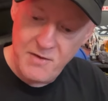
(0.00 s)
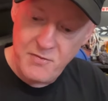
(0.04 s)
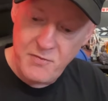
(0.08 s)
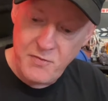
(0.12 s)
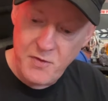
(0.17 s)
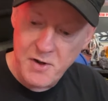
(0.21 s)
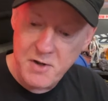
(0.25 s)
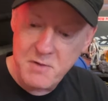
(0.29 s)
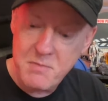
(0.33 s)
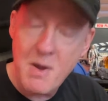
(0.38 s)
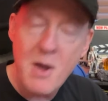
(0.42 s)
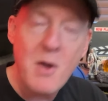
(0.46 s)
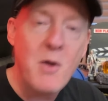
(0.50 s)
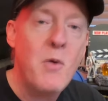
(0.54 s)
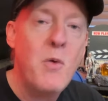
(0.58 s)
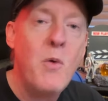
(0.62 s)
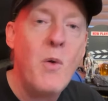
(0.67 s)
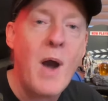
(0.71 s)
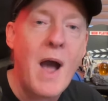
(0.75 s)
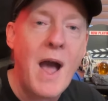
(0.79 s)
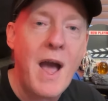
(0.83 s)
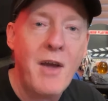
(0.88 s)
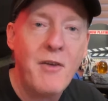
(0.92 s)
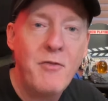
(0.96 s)
for my
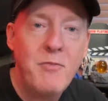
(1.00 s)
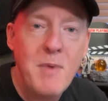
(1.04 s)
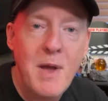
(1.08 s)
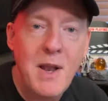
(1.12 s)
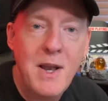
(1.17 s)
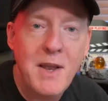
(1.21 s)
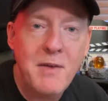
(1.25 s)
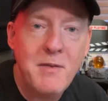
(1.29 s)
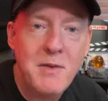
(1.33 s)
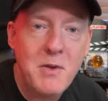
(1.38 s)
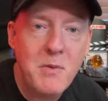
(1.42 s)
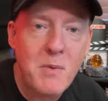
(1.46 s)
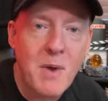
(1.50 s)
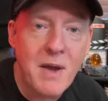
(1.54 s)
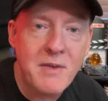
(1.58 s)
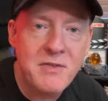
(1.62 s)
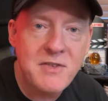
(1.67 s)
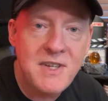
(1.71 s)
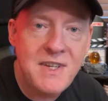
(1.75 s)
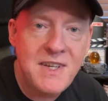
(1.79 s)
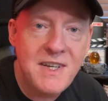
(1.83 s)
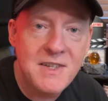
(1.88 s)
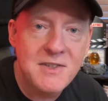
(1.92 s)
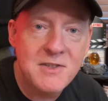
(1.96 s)
wife, my lovely wife,
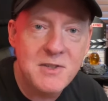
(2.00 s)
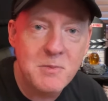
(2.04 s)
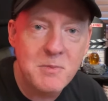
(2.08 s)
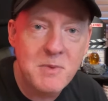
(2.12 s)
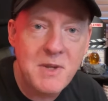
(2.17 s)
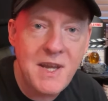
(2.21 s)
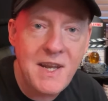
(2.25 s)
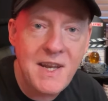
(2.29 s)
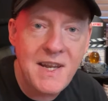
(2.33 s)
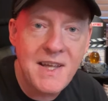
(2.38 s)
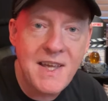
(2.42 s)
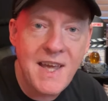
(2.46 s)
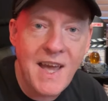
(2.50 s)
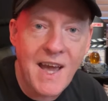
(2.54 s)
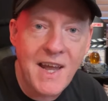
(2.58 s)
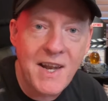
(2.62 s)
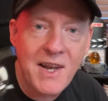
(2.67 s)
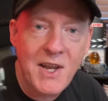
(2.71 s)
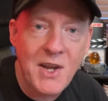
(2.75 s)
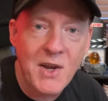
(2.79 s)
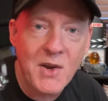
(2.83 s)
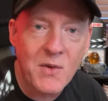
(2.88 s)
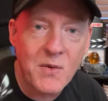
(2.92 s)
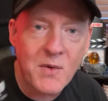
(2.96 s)
she needed some kitty cat
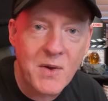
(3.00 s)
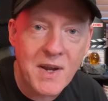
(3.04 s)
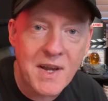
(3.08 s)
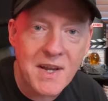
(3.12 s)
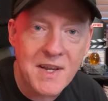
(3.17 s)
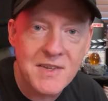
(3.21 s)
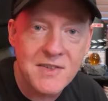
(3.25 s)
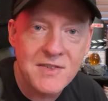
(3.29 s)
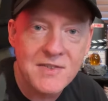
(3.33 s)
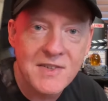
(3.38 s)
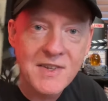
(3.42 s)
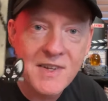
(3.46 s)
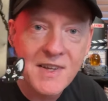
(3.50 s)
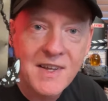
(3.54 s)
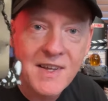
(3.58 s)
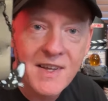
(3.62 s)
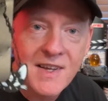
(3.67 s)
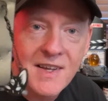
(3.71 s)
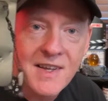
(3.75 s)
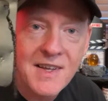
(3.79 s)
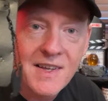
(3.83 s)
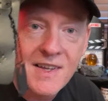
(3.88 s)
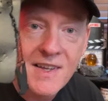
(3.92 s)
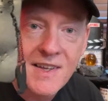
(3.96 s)
earrings.
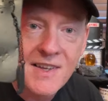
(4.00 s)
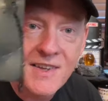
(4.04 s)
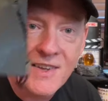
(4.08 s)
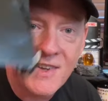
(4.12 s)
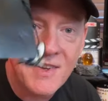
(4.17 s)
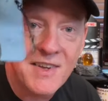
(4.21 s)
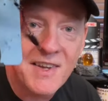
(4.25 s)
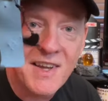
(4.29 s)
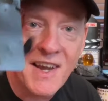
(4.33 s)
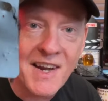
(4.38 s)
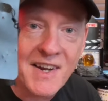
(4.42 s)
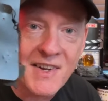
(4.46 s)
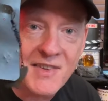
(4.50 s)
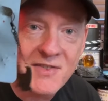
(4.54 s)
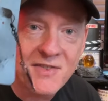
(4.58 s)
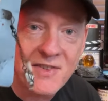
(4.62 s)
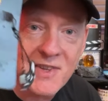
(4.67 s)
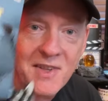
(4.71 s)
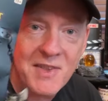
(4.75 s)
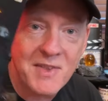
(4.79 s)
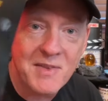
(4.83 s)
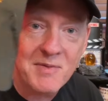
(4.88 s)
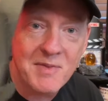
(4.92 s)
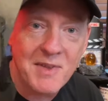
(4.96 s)
You can kind of
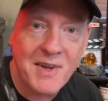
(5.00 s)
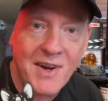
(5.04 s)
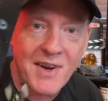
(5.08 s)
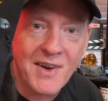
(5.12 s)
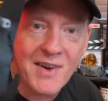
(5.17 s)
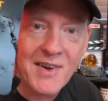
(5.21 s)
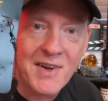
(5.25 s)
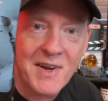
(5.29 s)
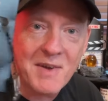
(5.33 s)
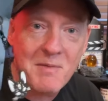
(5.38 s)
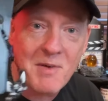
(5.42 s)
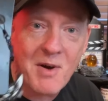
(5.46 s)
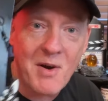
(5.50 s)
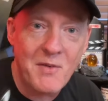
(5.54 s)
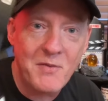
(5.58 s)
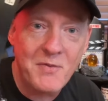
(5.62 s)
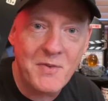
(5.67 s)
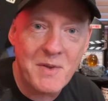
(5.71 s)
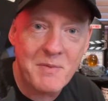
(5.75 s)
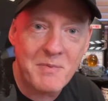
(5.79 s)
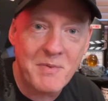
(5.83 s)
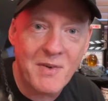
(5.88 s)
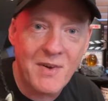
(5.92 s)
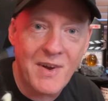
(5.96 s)
see them there. Come on,
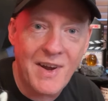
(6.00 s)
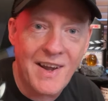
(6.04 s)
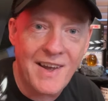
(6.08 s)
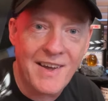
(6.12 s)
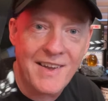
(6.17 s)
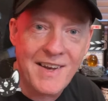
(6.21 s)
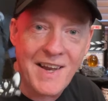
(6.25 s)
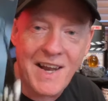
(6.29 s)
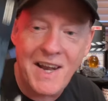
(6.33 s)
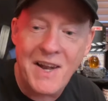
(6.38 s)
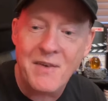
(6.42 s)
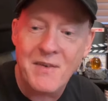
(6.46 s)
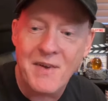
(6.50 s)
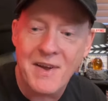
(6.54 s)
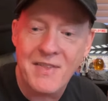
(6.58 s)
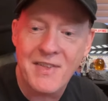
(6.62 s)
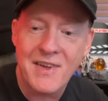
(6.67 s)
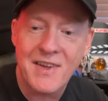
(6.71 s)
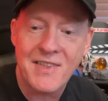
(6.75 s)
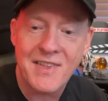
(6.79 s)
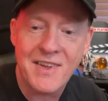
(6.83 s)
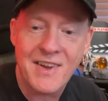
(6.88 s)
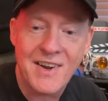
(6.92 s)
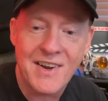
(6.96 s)
flip around. Anyway,
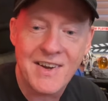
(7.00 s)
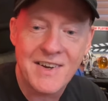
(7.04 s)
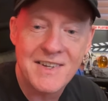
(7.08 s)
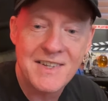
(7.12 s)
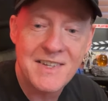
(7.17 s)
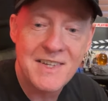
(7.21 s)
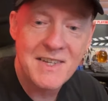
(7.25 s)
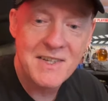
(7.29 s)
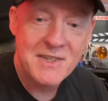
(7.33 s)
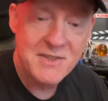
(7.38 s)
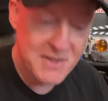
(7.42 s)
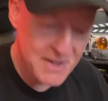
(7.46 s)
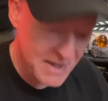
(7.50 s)
there they are. So I